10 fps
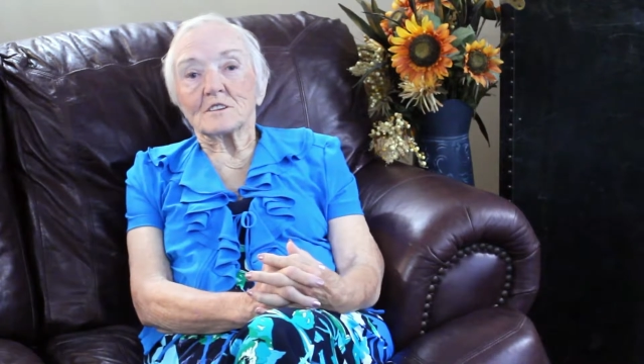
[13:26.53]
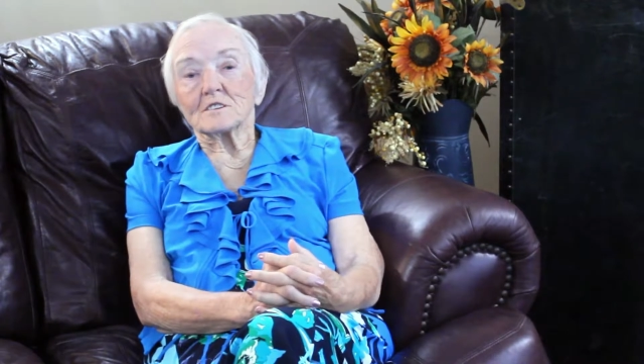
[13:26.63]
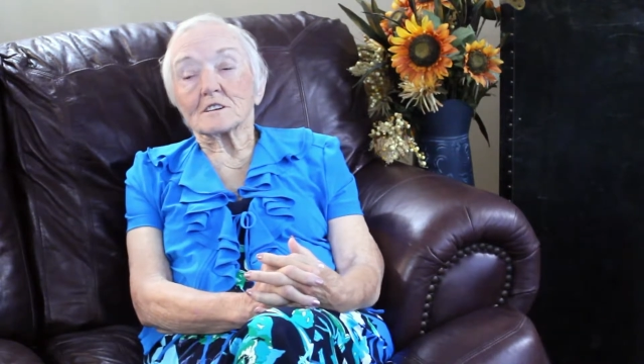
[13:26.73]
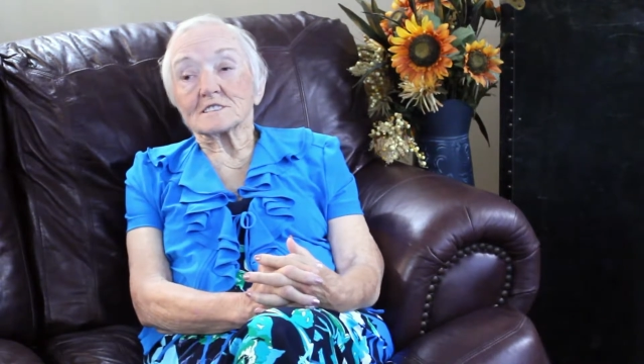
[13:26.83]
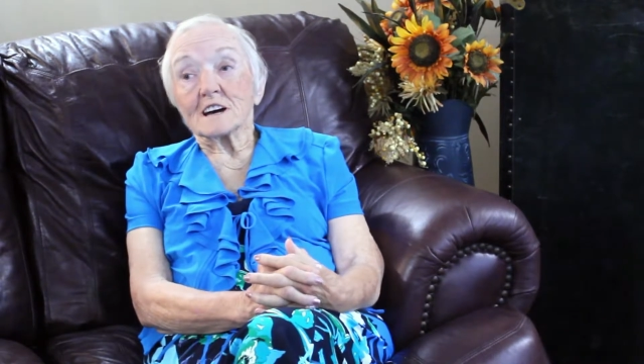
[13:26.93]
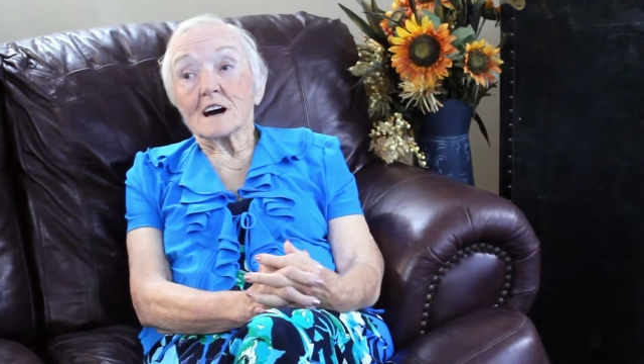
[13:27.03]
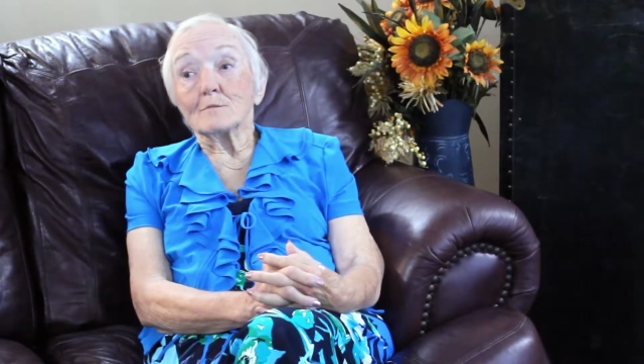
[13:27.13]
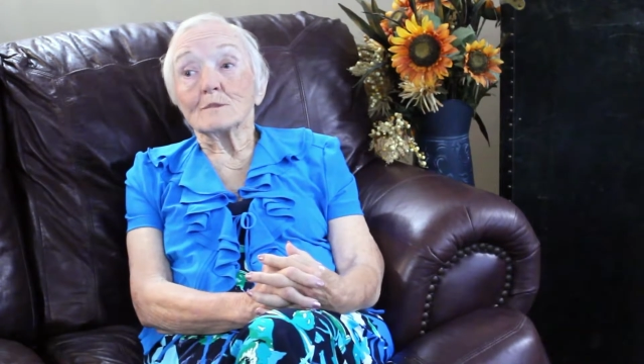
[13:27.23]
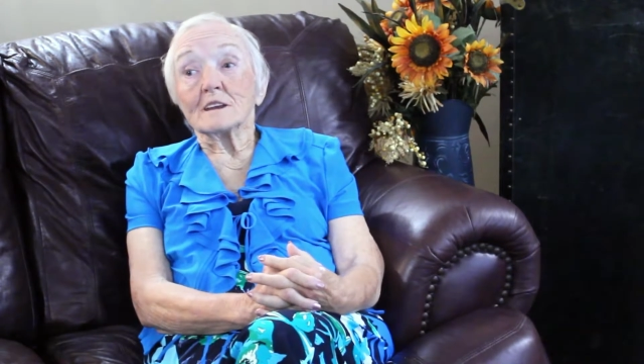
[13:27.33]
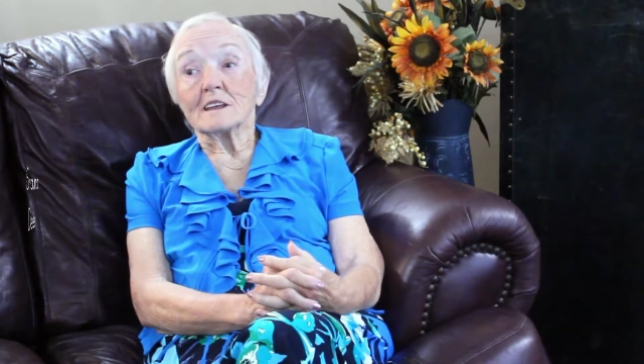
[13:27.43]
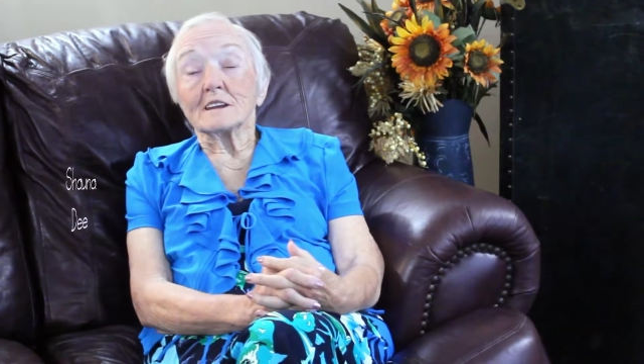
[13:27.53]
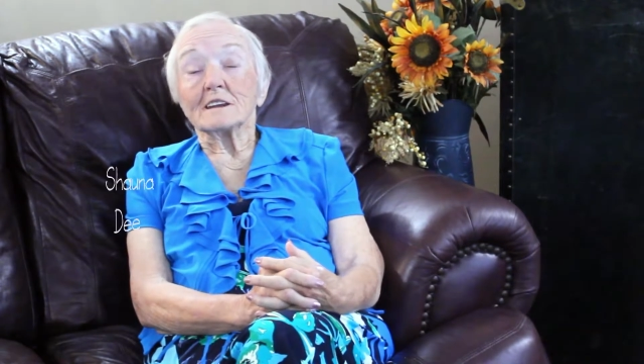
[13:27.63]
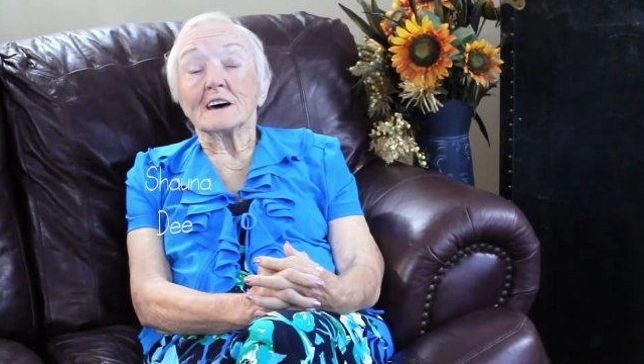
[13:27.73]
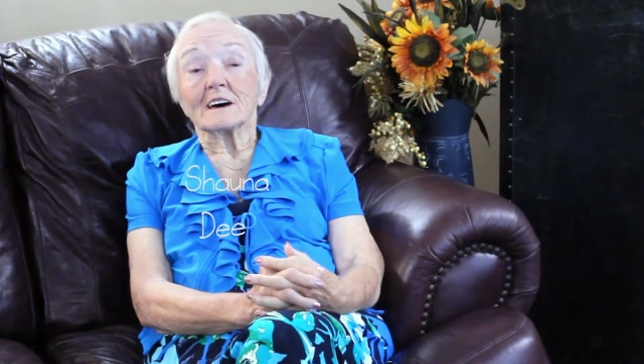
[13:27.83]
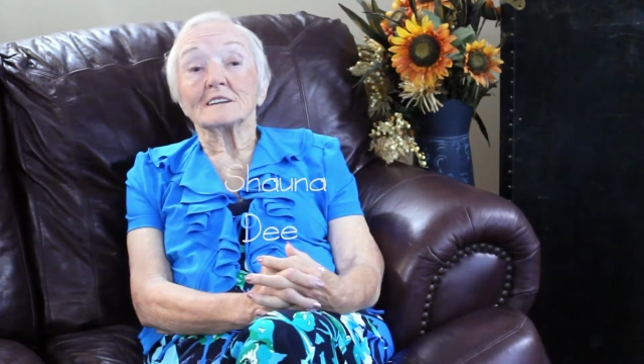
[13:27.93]
took time and
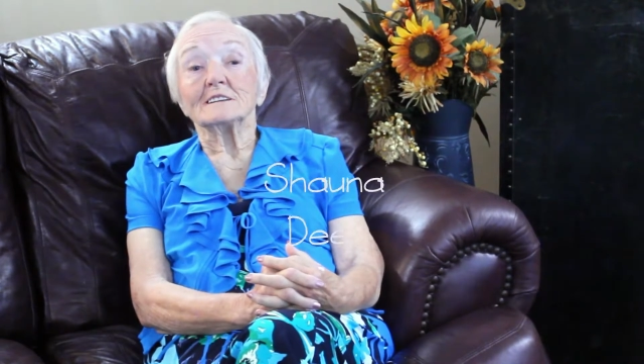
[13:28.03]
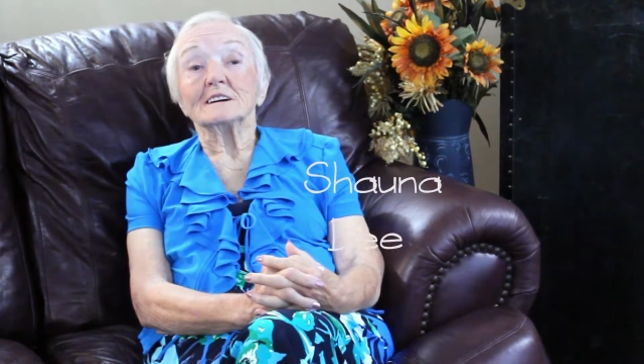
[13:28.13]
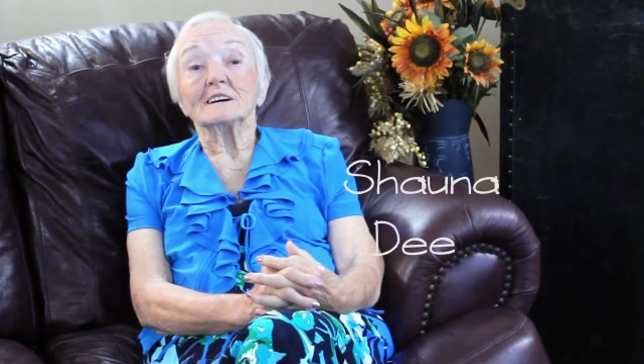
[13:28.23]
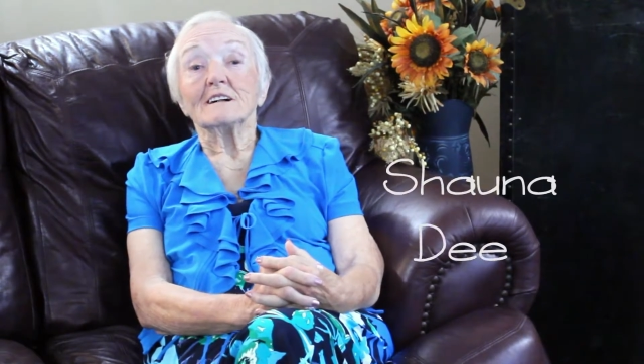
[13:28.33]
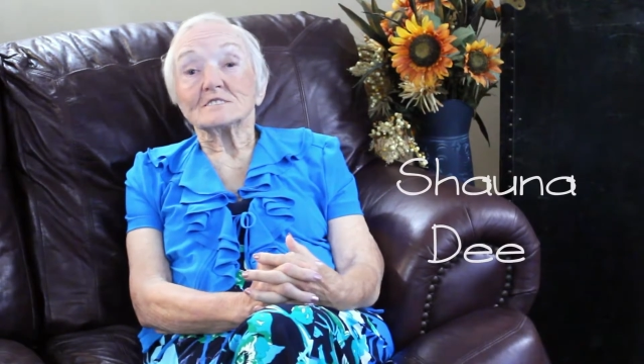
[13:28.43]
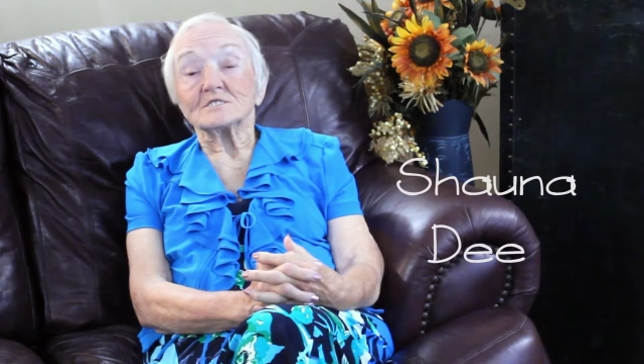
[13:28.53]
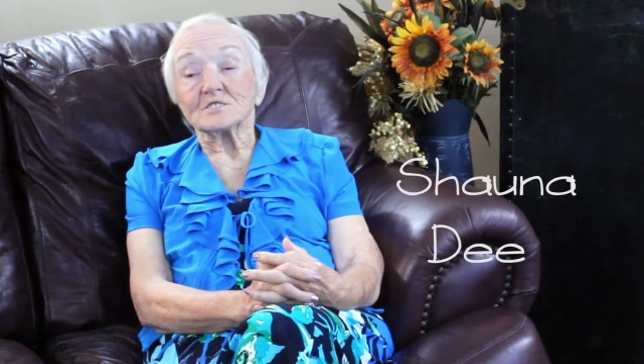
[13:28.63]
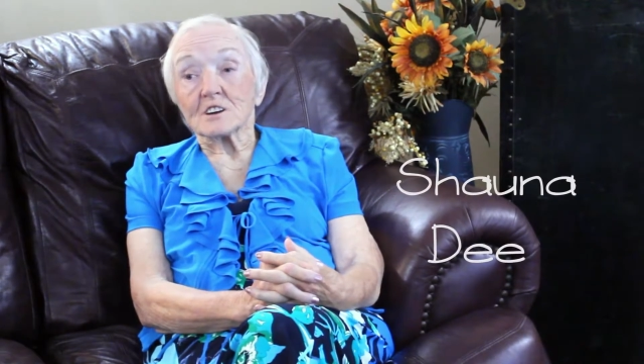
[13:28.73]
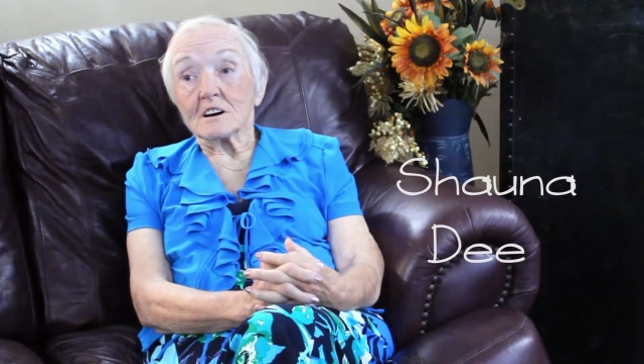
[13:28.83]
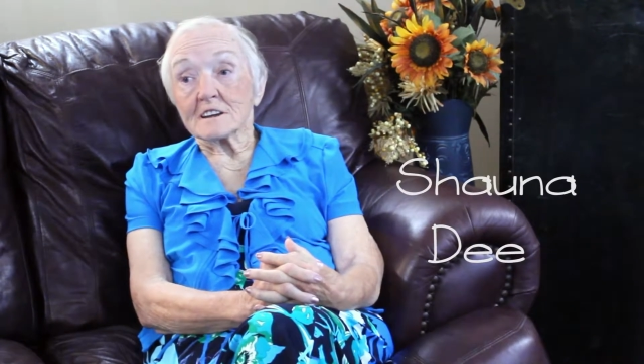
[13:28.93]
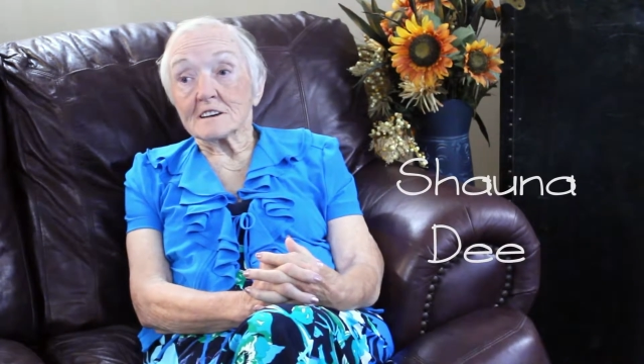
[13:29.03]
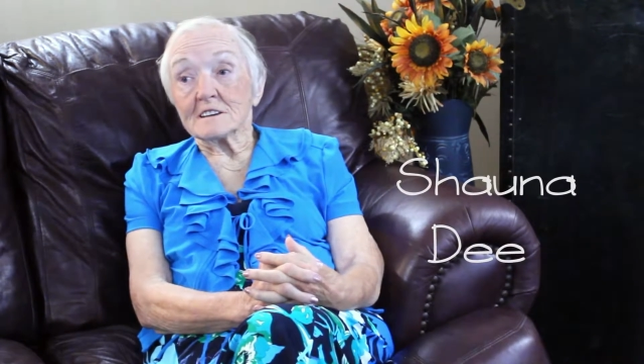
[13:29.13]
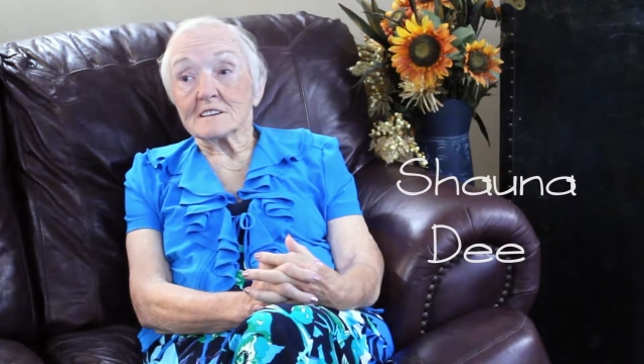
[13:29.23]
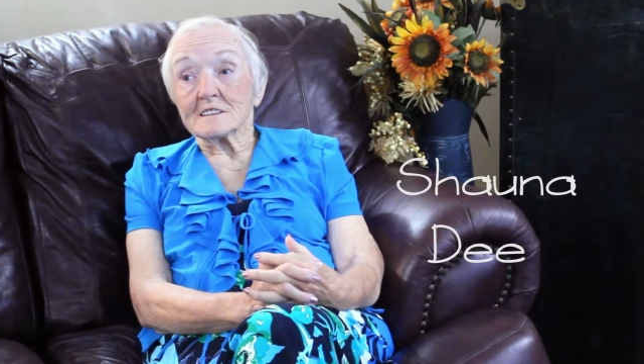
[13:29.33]
then had Shauna